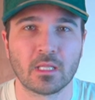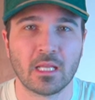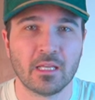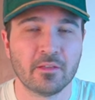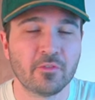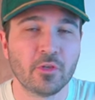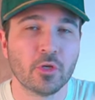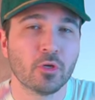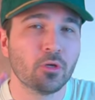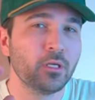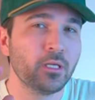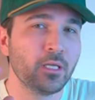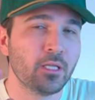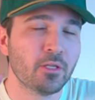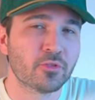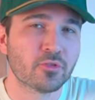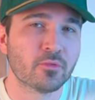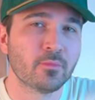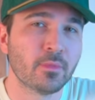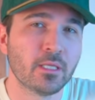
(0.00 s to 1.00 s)
If you're an
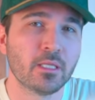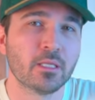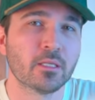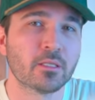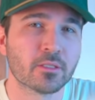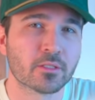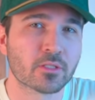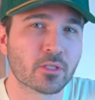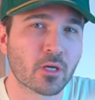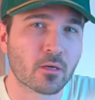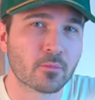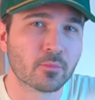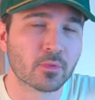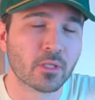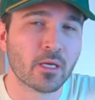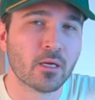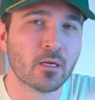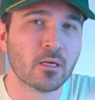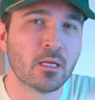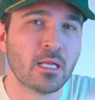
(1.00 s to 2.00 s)
intermediate guitar
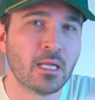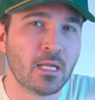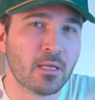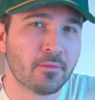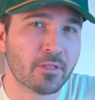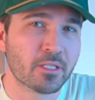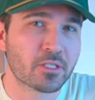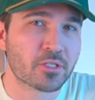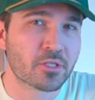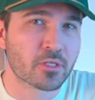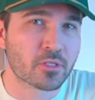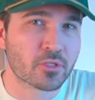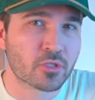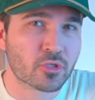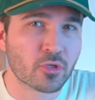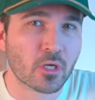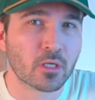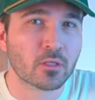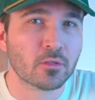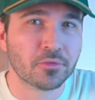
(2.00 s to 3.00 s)
player that's
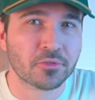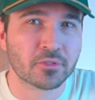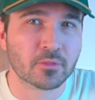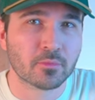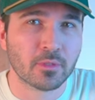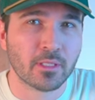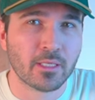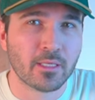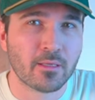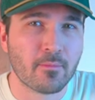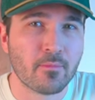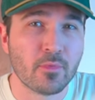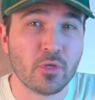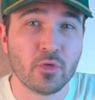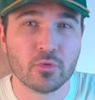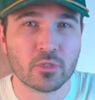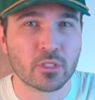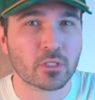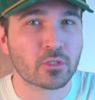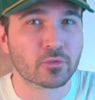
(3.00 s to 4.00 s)
struggled to play
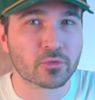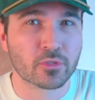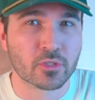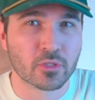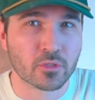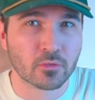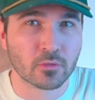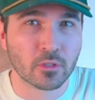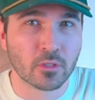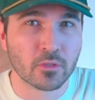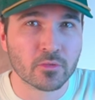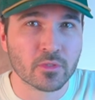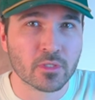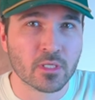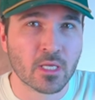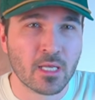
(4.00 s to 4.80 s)
musical solos,